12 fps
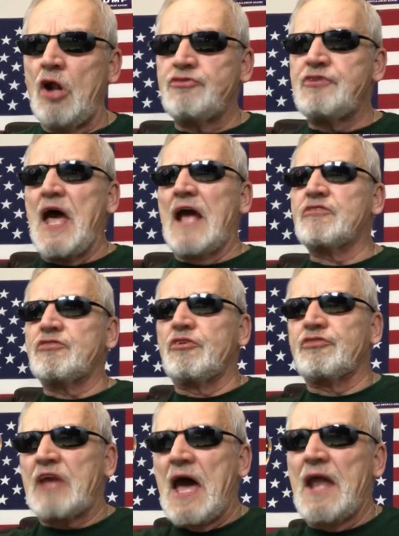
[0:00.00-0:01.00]

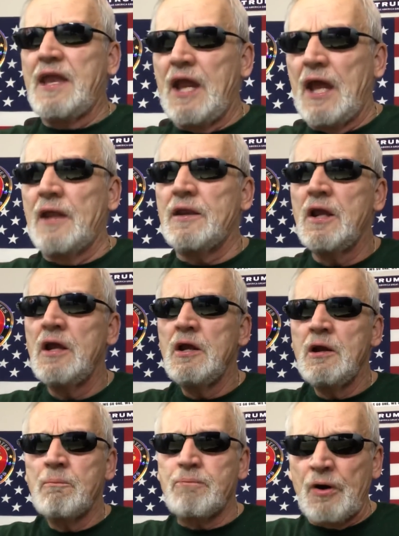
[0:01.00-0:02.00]
Texas got hit
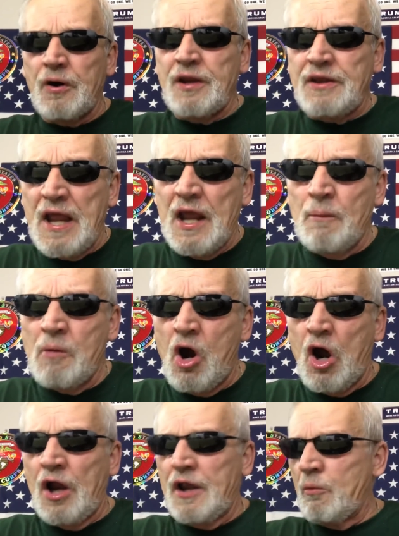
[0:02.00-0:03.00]
pretty damn hard.